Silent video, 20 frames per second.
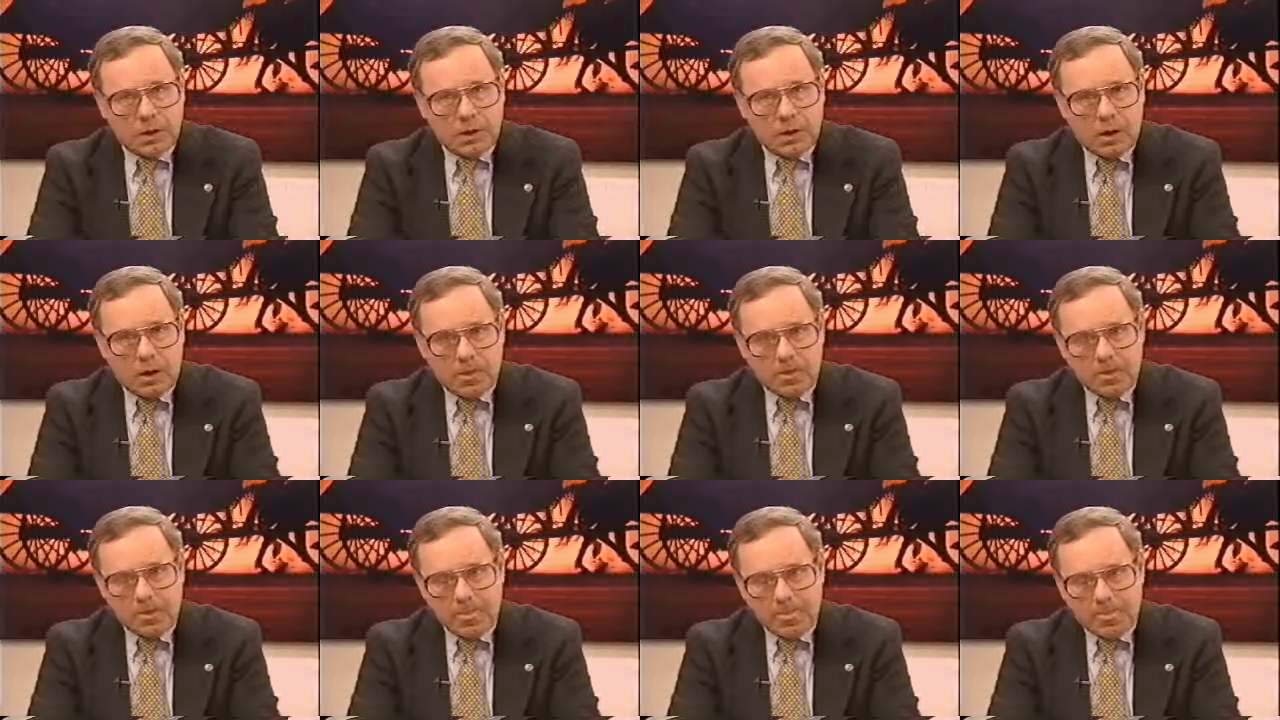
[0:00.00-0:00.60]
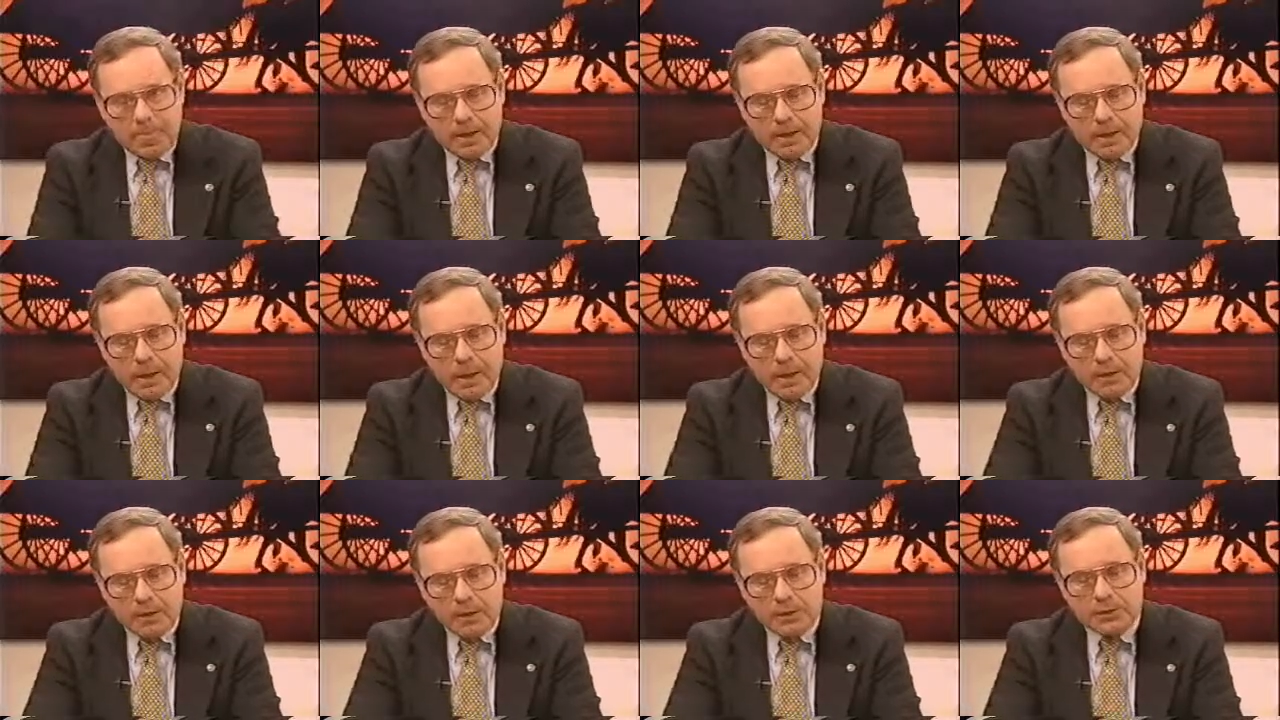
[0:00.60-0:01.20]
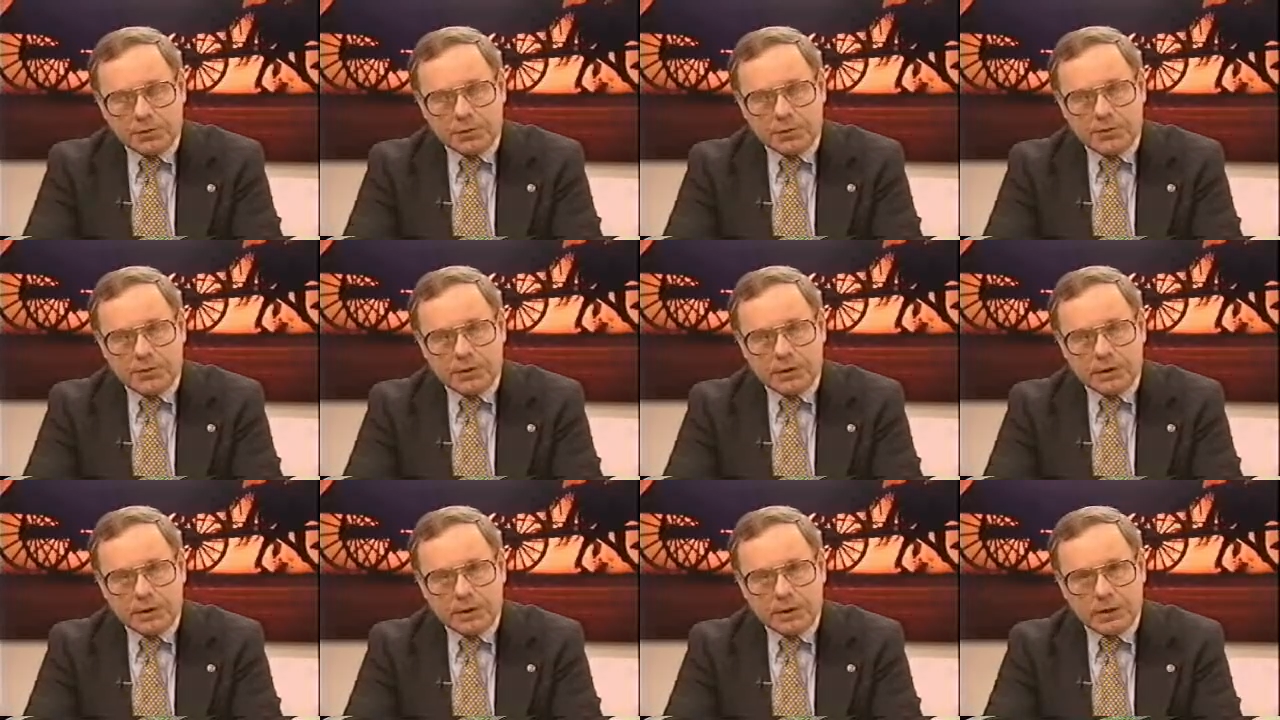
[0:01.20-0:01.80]
I also
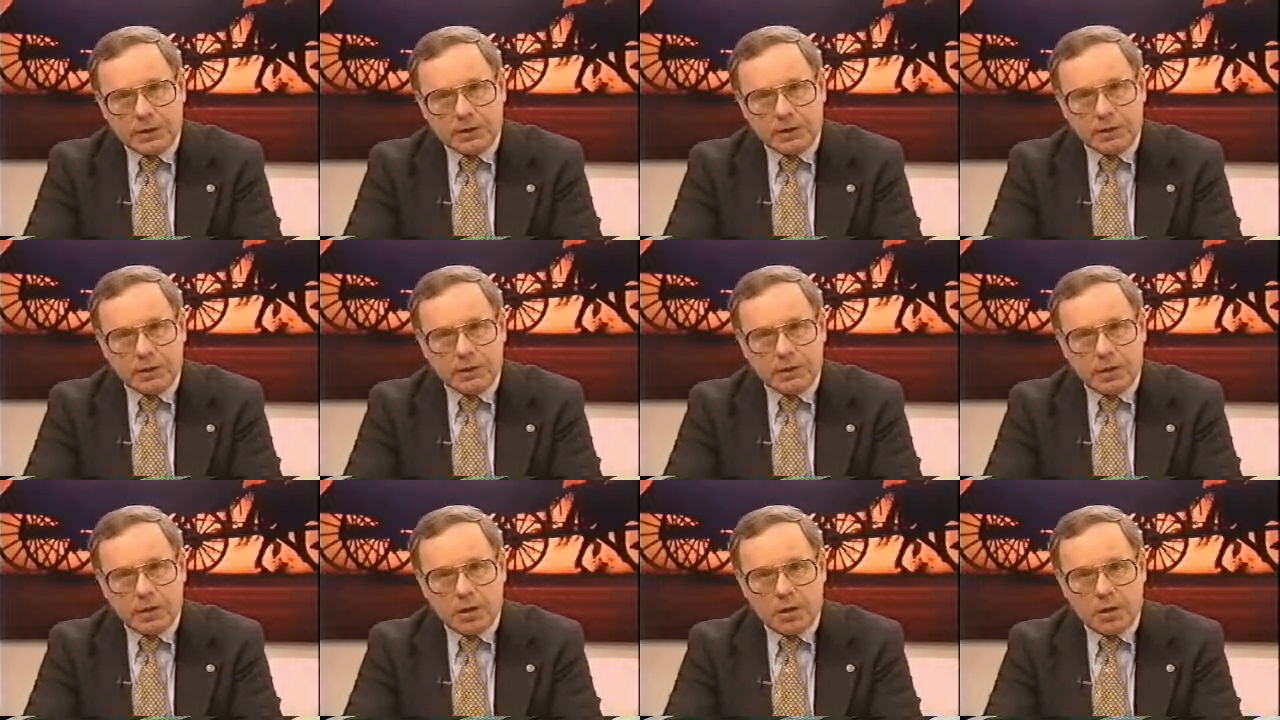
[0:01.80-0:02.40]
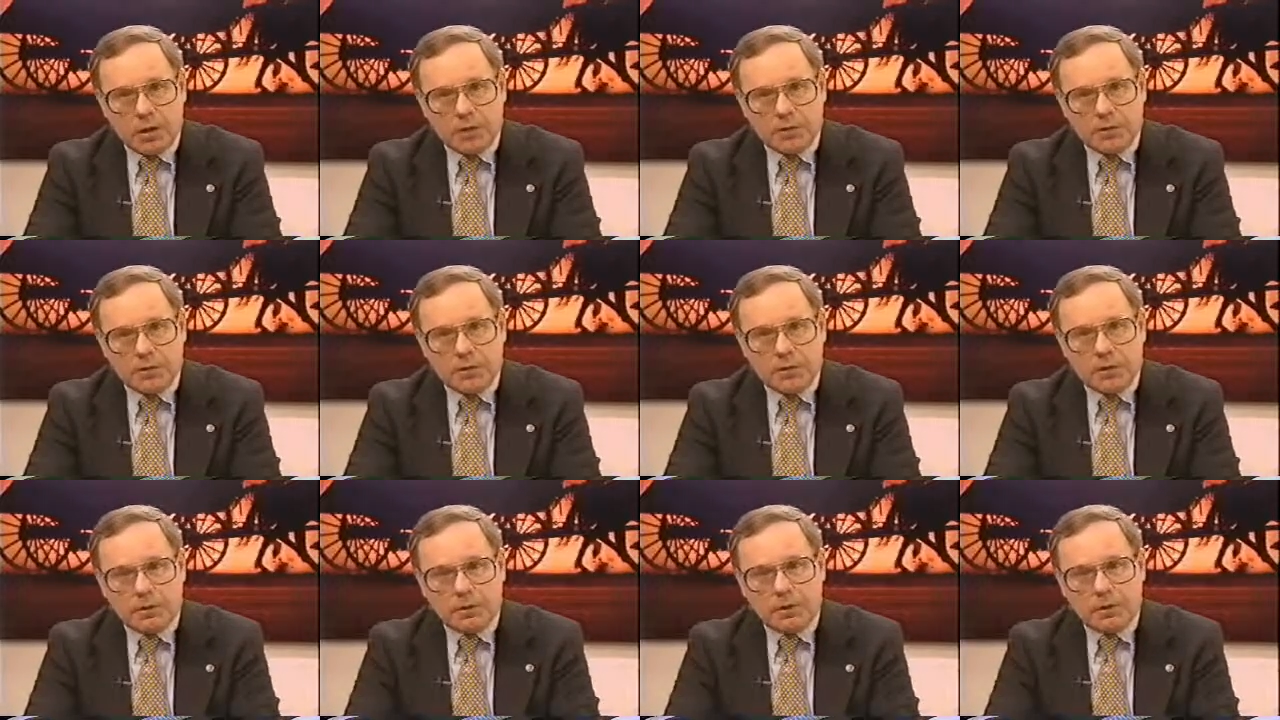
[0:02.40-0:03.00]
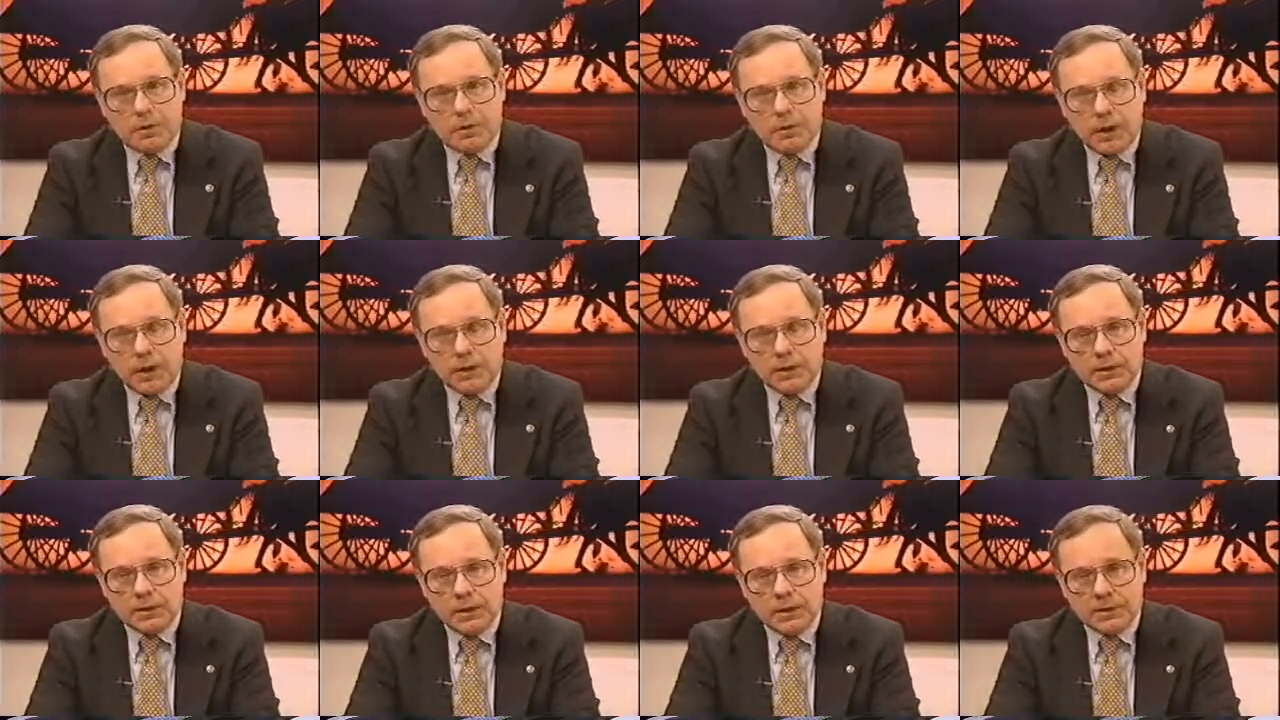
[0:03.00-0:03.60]
fairly early on
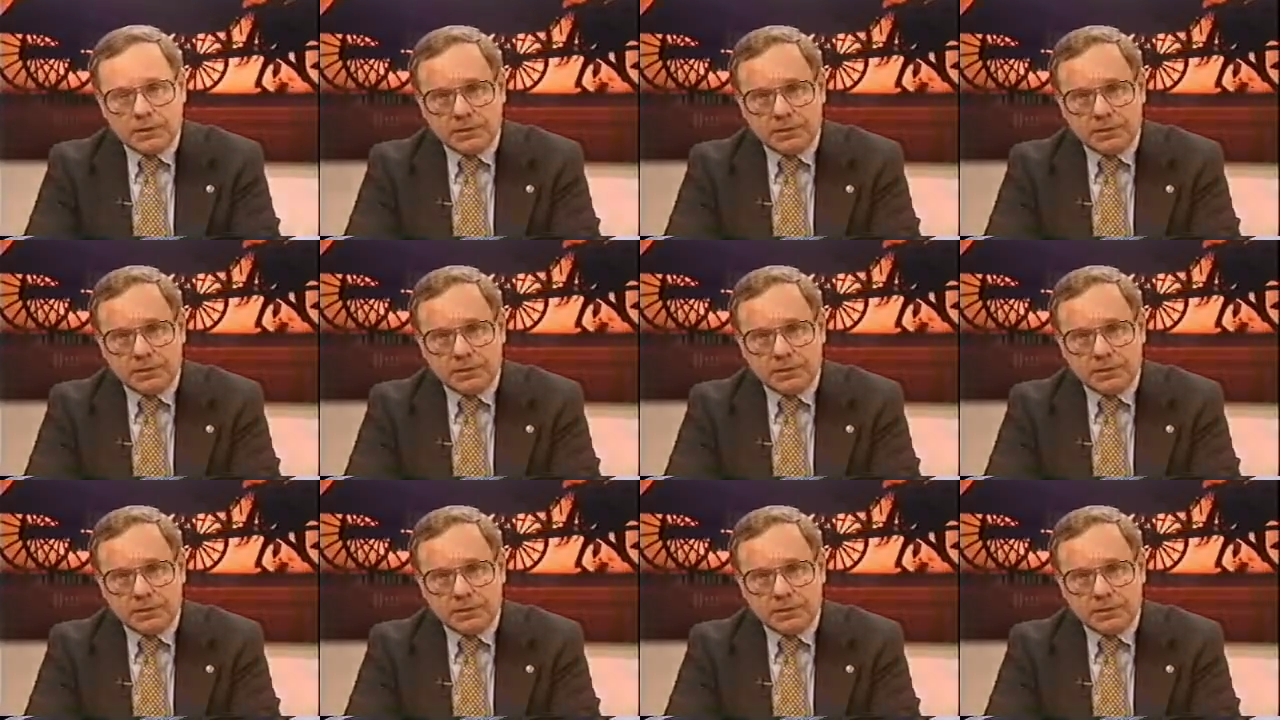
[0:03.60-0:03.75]
like to make the